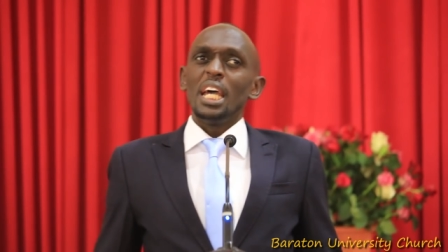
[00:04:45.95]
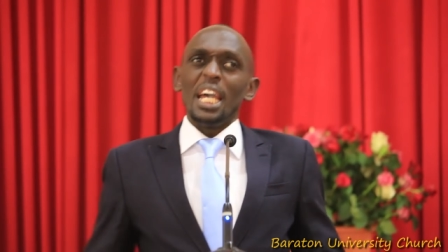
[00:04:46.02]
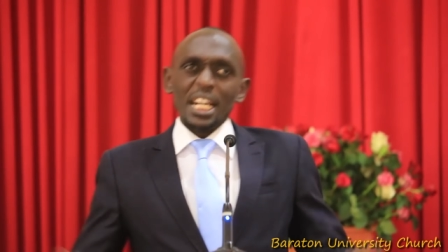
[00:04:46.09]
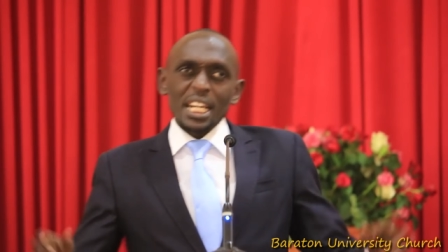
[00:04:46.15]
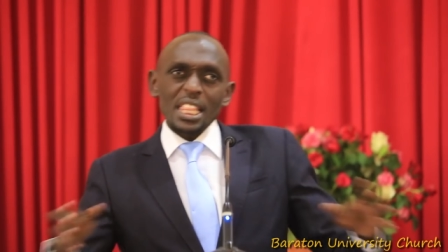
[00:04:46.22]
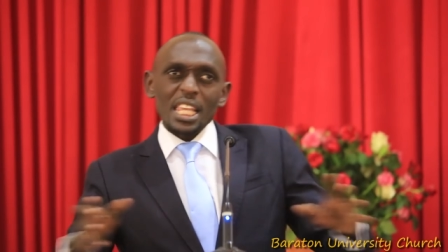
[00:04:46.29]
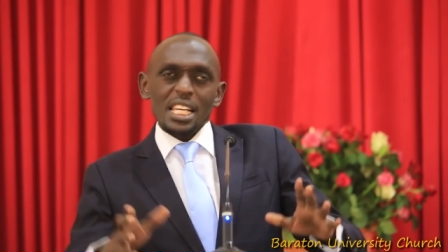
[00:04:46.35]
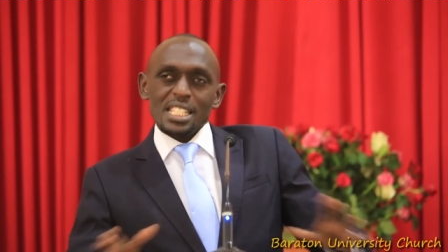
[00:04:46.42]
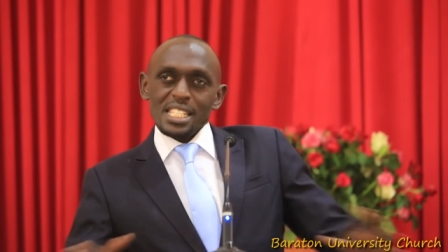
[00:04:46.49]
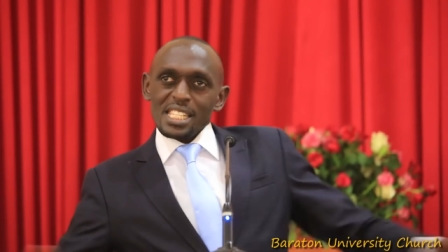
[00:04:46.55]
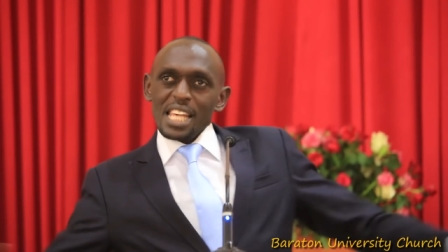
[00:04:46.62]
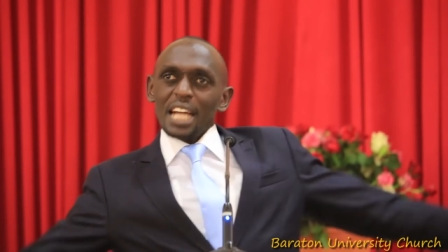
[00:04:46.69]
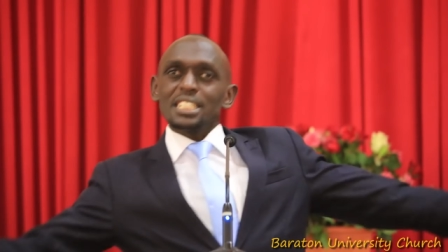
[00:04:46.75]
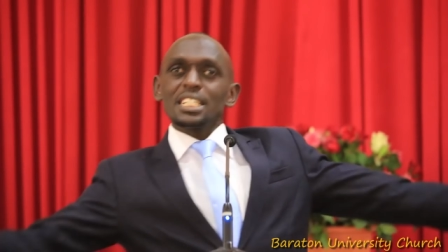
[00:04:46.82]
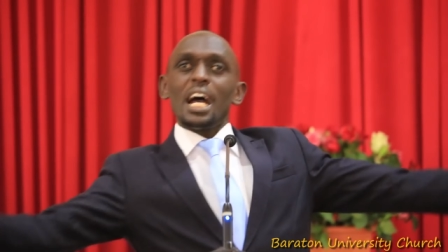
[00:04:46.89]
And they
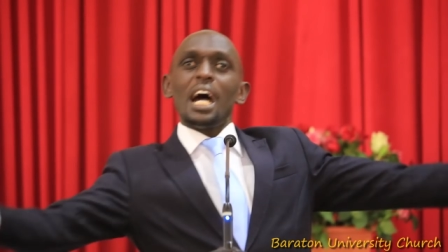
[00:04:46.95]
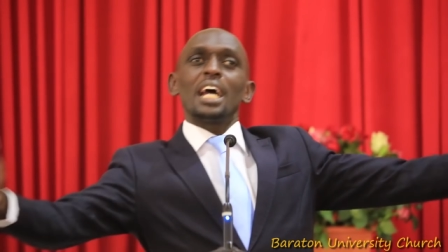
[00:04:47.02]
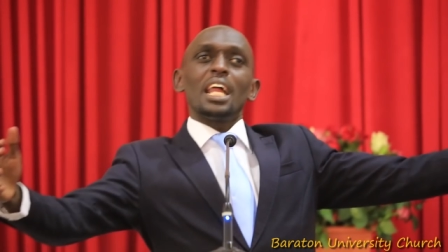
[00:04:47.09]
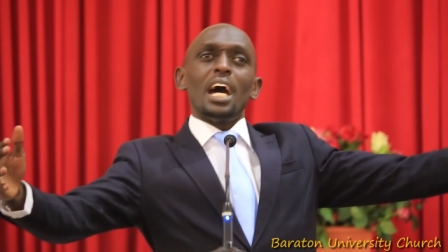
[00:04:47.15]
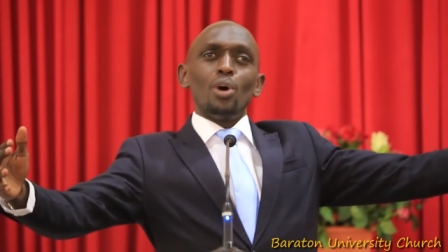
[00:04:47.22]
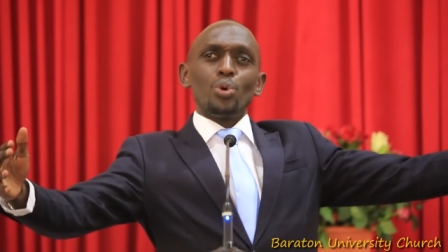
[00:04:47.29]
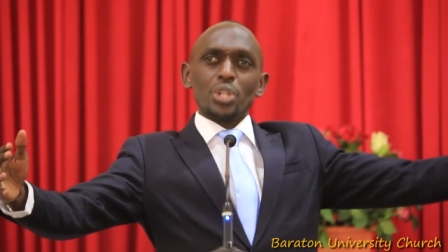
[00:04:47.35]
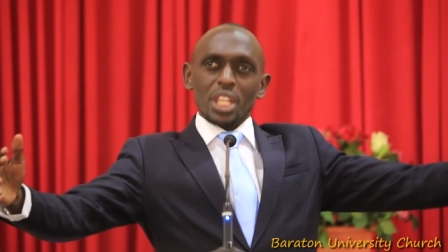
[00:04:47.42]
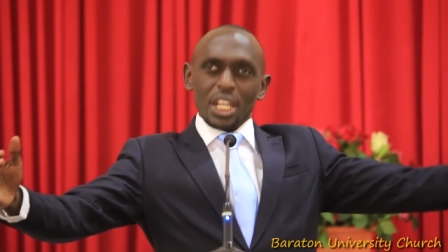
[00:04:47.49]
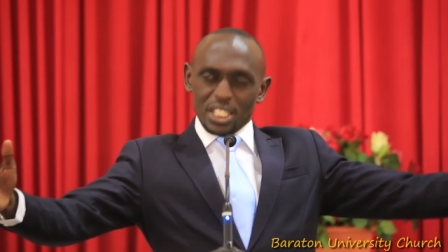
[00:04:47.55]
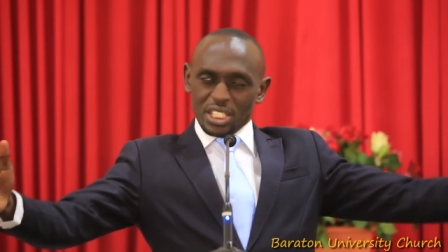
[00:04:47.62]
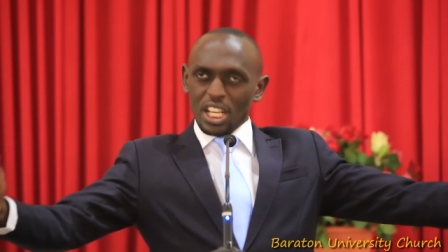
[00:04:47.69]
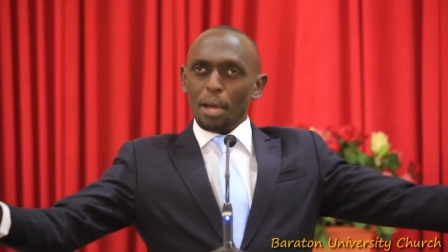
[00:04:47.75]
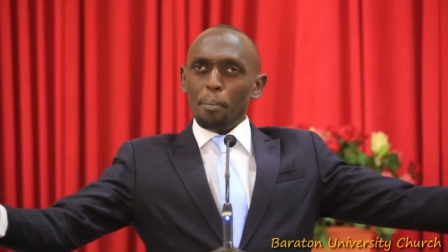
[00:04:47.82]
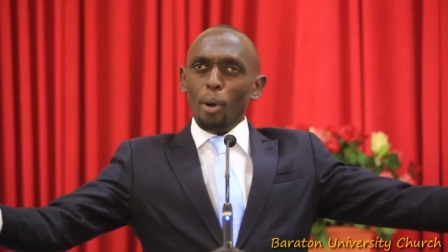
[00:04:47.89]
sat around the
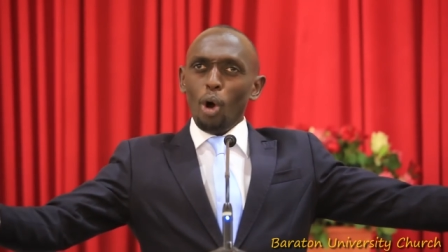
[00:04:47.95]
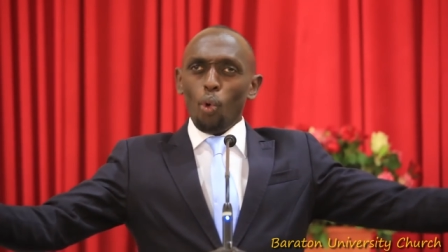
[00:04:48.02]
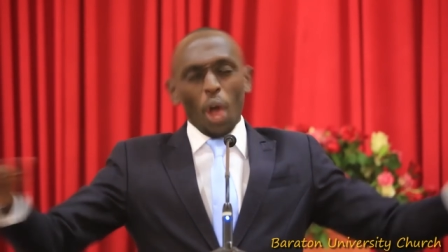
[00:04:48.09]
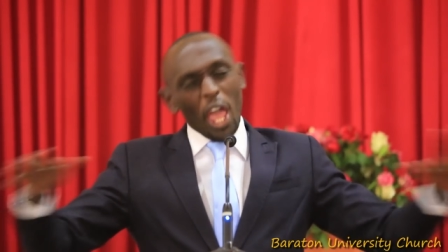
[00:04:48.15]
table